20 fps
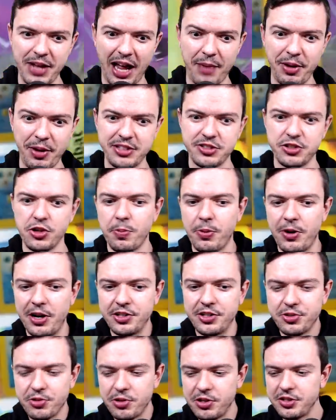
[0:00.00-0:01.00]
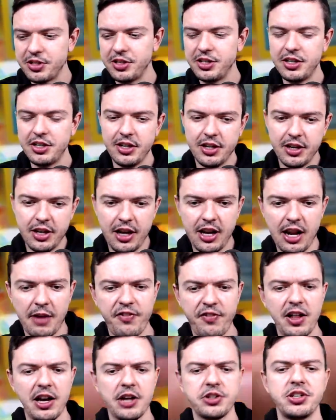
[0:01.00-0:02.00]
I'm like super into it, and I
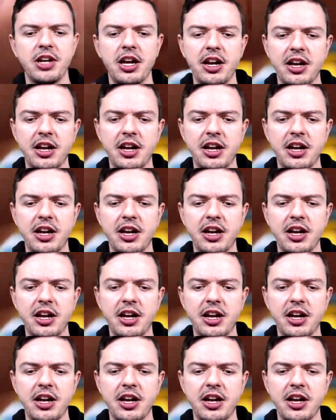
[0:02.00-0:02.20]
feel like I should get